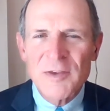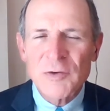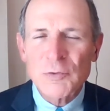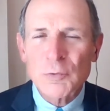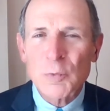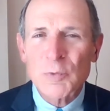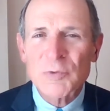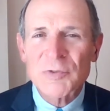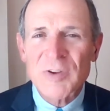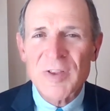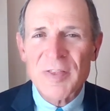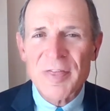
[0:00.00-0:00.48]

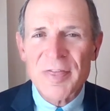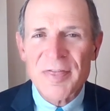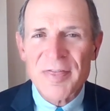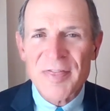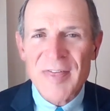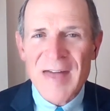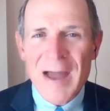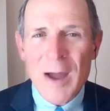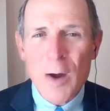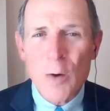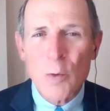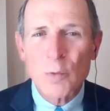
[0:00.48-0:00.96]
This was
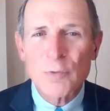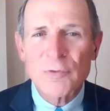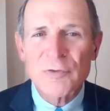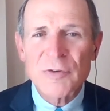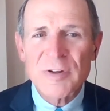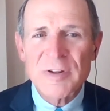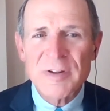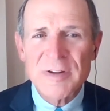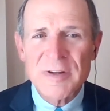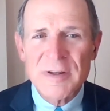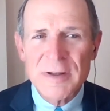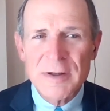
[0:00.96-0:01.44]

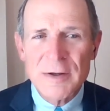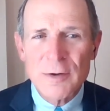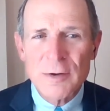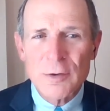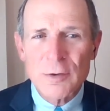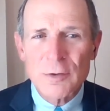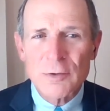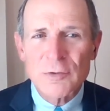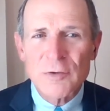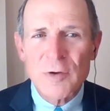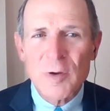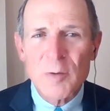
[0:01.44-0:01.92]
1,000
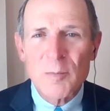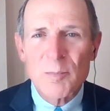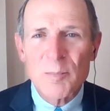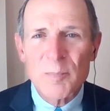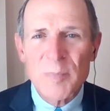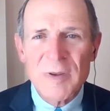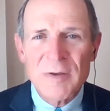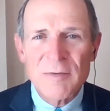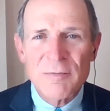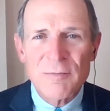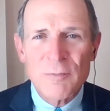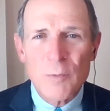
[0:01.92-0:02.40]
years
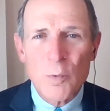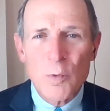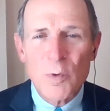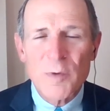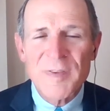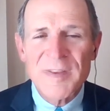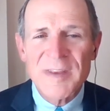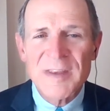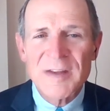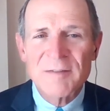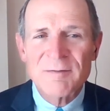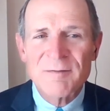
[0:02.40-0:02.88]

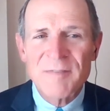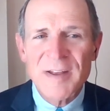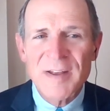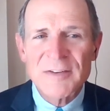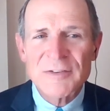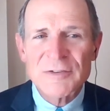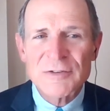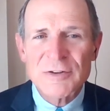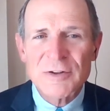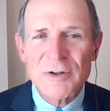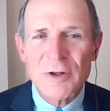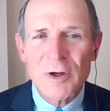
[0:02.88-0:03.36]
before the
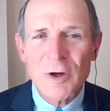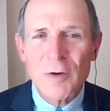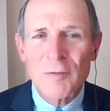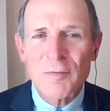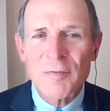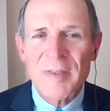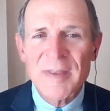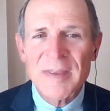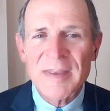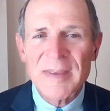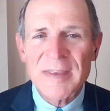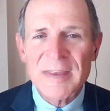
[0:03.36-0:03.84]
invention
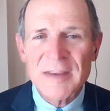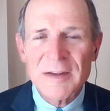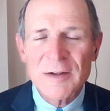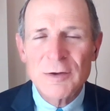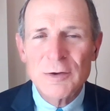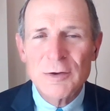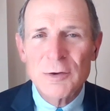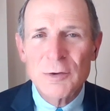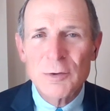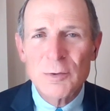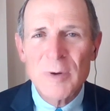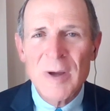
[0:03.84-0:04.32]
of the
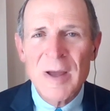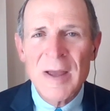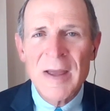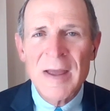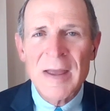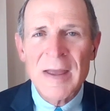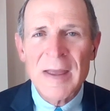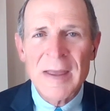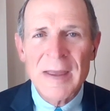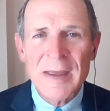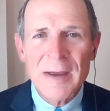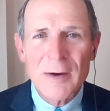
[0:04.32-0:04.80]

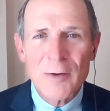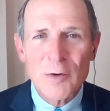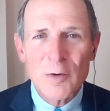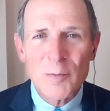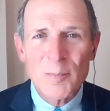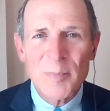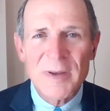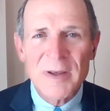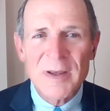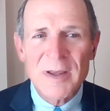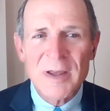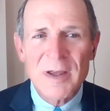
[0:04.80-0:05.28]

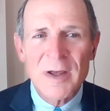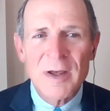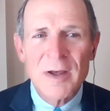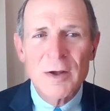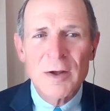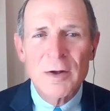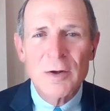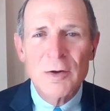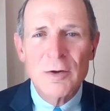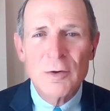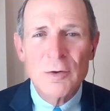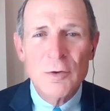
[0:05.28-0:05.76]
Hindu-Arabic
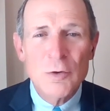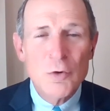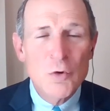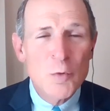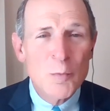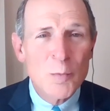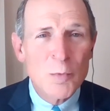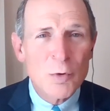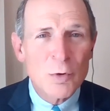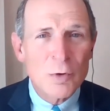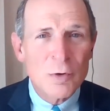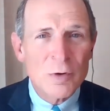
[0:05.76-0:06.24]

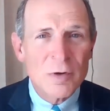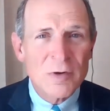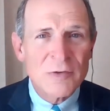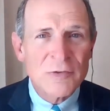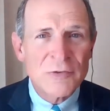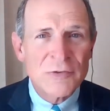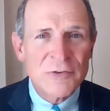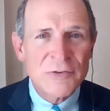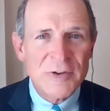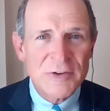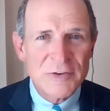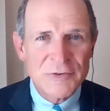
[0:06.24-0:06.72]
numeral
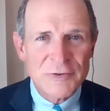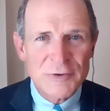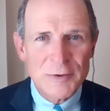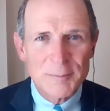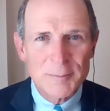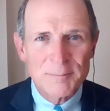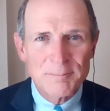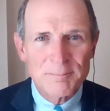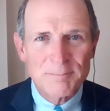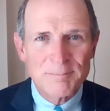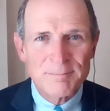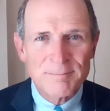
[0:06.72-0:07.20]

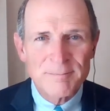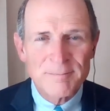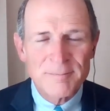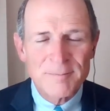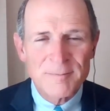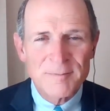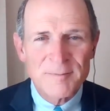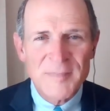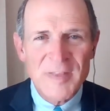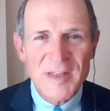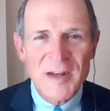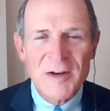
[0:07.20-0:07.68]
system
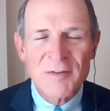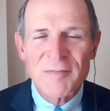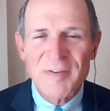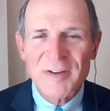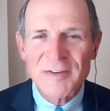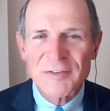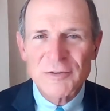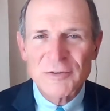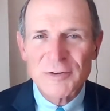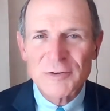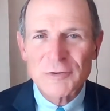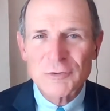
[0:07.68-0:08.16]
that
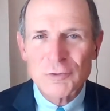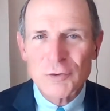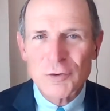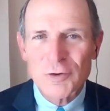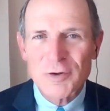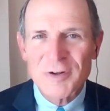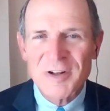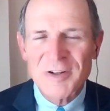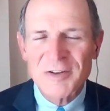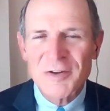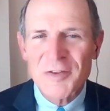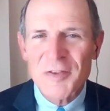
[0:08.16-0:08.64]
eventually
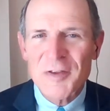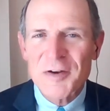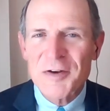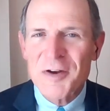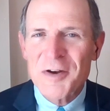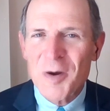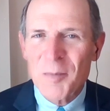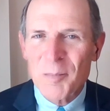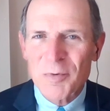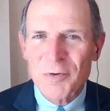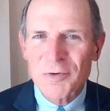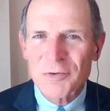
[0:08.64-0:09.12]
turned into the
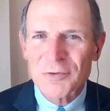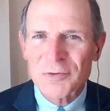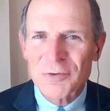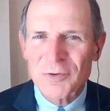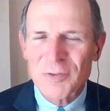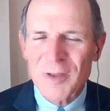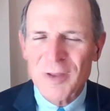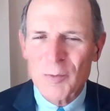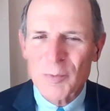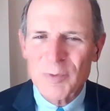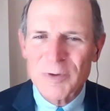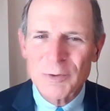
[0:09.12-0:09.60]
numbers
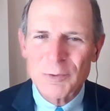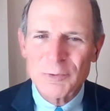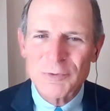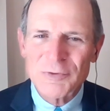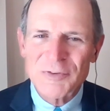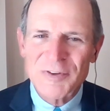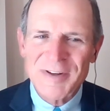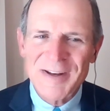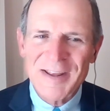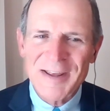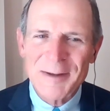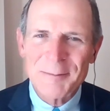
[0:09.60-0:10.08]
that we use
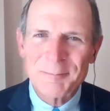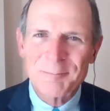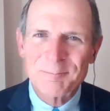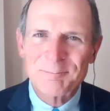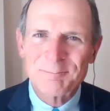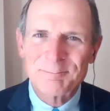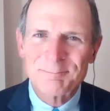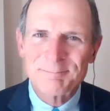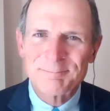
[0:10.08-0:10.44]
today.